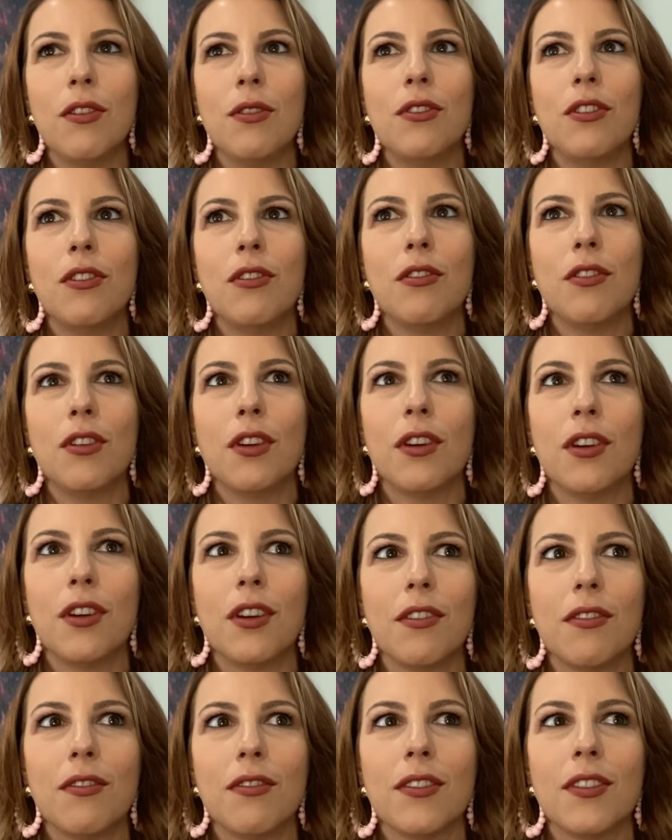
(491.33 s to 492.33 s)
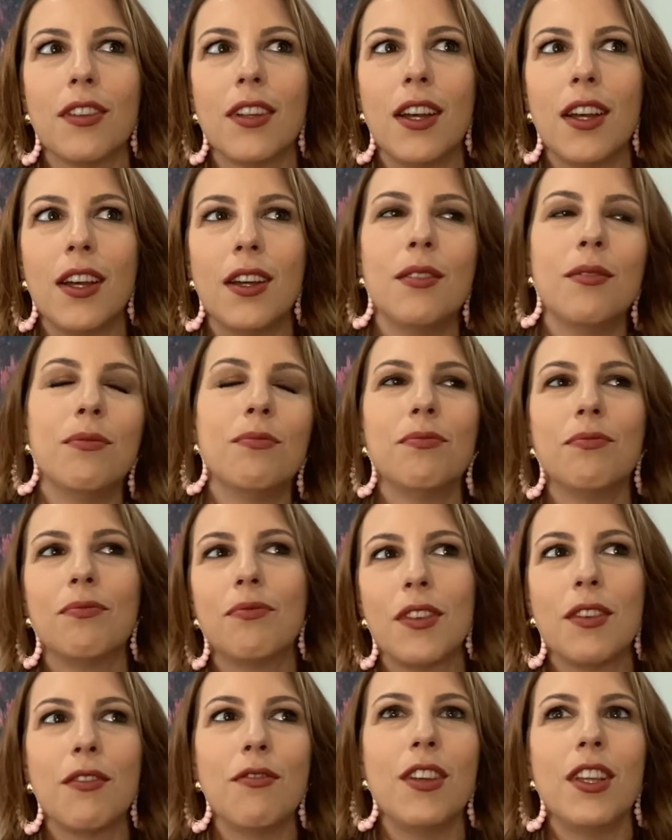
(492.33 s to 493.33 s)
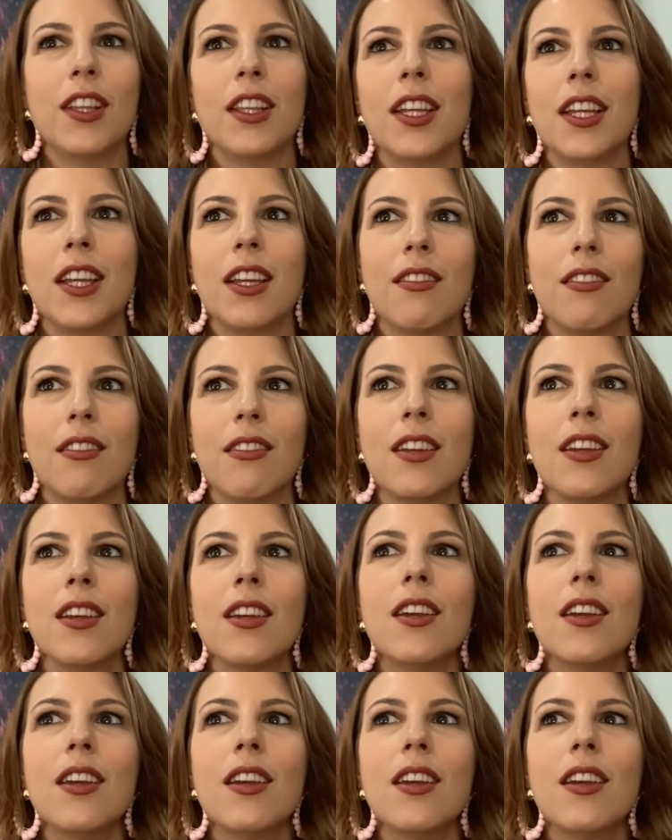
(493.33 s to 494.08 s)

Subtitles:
you to start, the feeling is